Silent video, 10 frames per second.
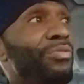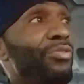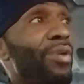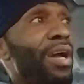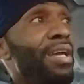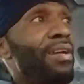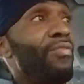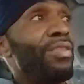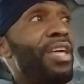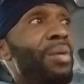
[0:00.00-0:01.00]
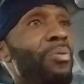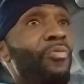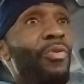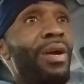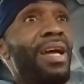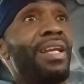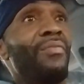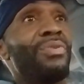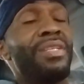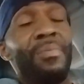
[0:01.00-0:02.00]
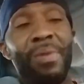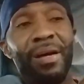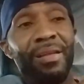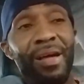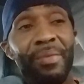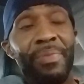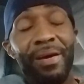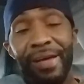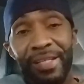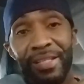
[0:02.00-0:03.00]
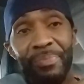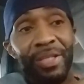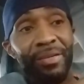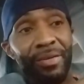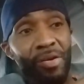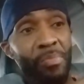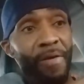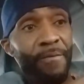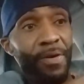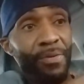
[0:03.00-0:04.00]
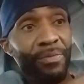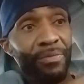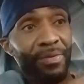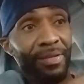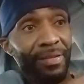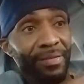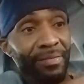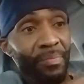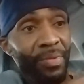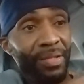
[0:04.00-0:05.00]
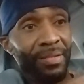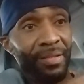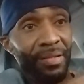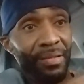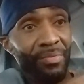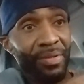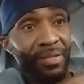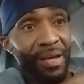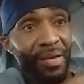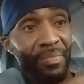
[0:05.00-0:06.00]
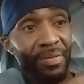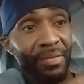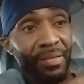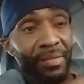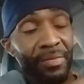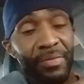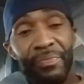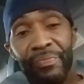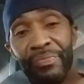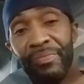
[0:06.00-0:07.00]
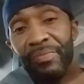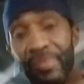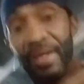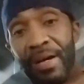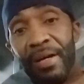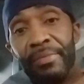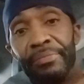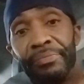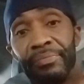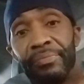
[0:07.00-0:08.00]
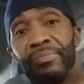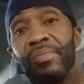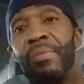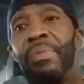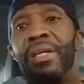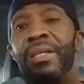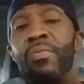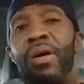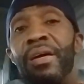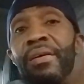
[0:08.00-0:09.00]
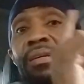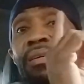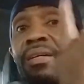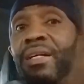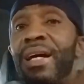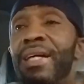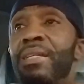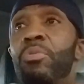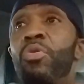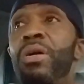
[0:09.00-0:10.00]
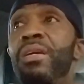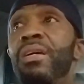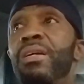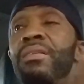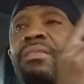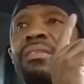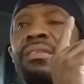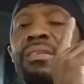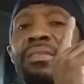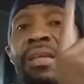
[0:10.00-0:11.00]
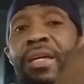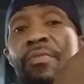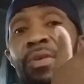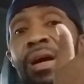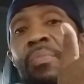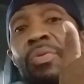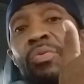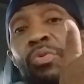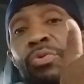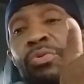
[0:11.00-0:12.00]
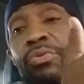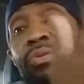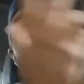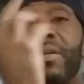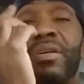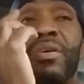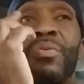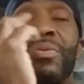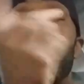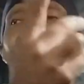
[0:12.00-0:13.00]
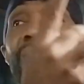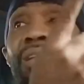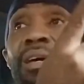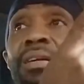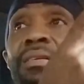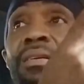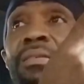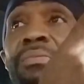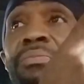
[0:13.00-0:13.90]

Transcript: drain everything before, and I never set my clock back. I just be looking on my phone. Let me see, what time is it? Um, but anyway, guys, I'm going in. Thank you for coming through. We'll talk later.